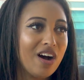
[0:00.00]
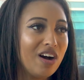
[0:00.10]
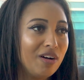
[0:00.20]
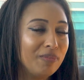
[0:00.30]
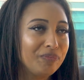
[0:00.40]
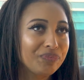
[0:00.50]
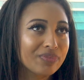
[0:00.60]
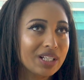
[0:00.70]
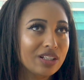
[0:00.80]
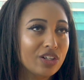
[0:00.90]
Um,
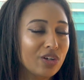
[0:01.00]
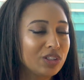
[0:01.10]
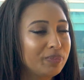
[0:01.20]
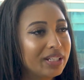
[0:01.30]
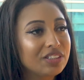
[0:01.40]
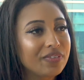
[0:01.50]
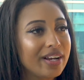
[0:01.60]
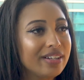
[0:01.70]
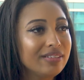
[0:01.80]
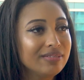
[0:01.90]
Girl's Best
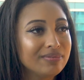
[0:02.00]
Friend.